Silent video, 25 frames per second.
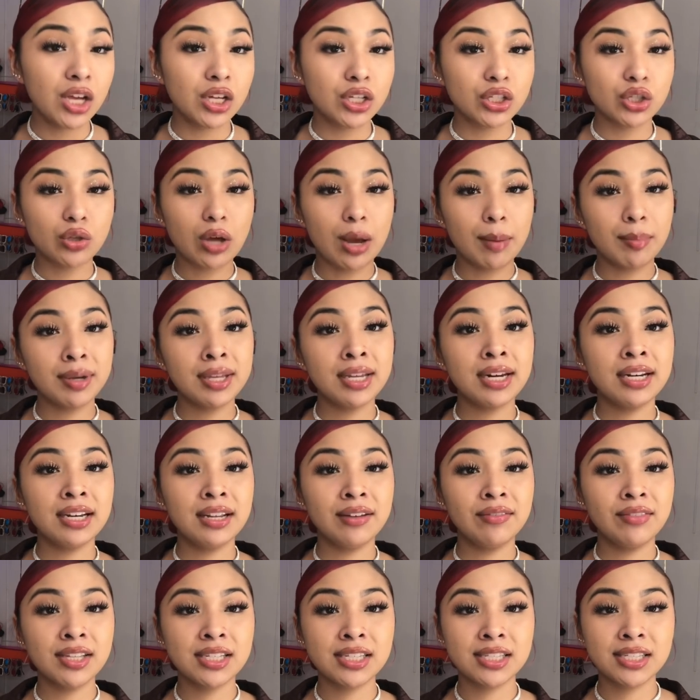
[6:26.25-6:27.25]
So I'm gonna
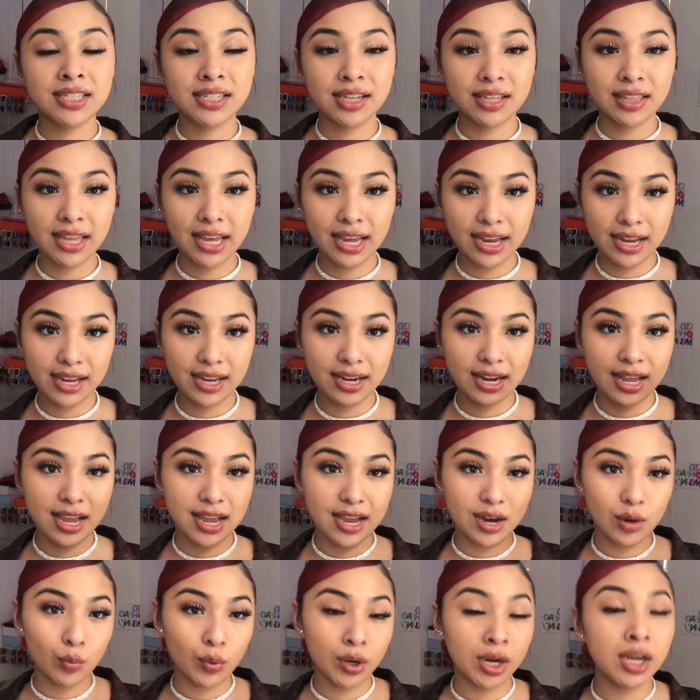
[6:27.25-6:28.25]
leave this till the end
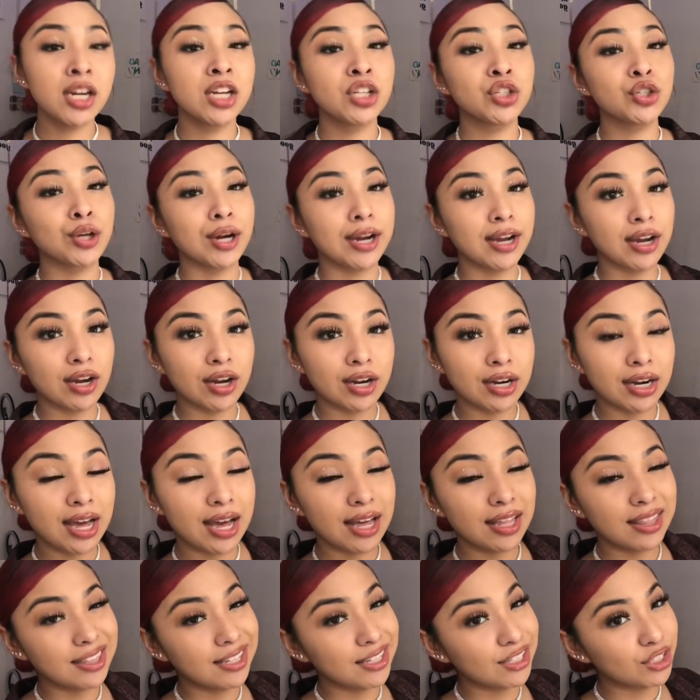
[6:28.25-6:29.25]
and we're gonna try on
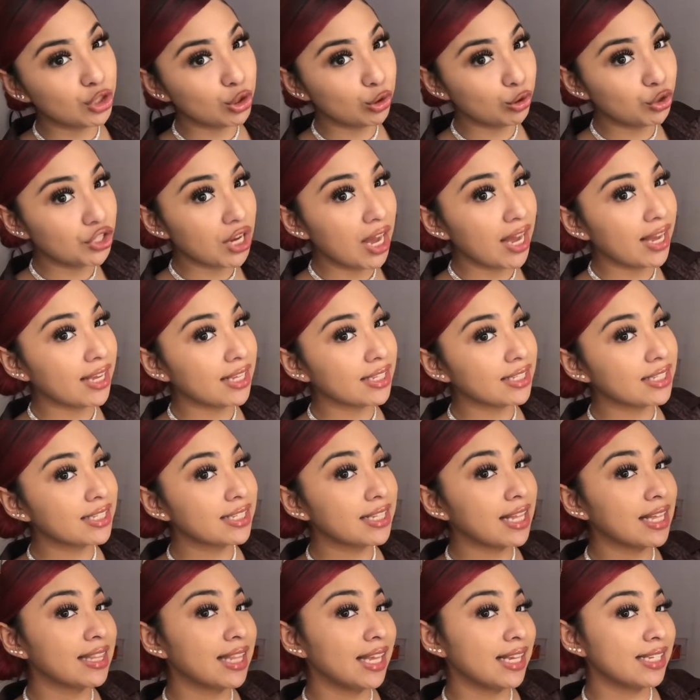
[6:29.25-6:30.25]
the two jackets
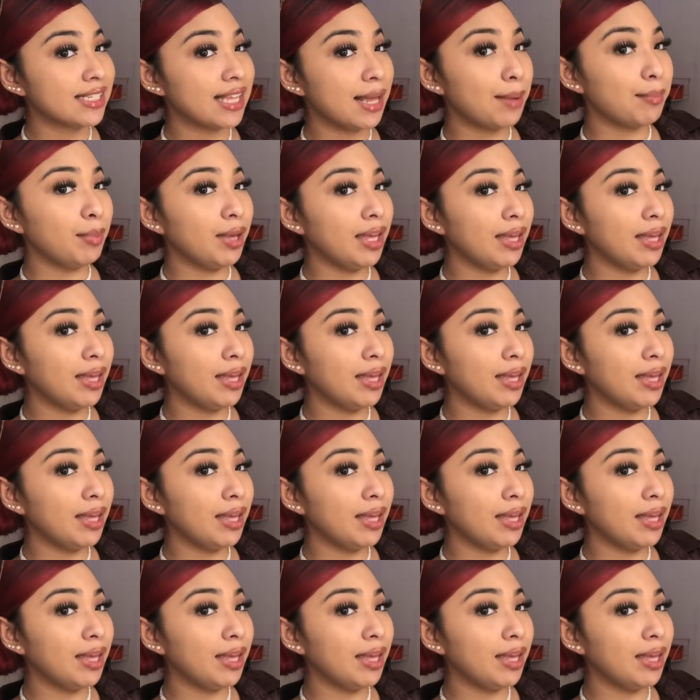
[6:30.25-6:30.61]
that they sent me.